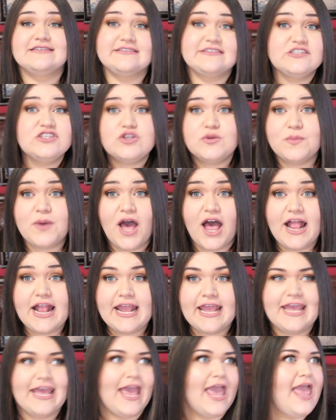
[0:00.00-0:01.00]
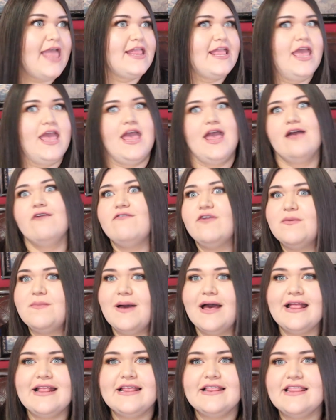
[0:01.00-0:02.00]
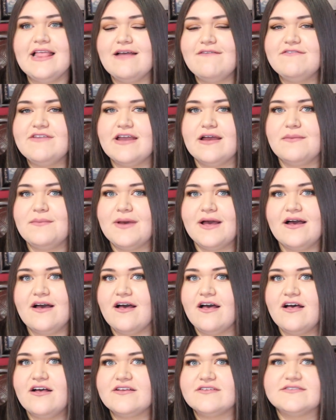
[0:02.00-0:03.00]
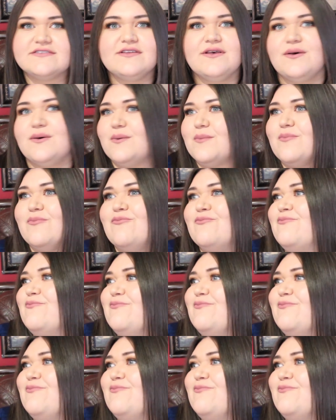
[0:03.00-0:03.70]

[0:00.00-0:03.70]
still bought it, and everybody loved it on my haul. So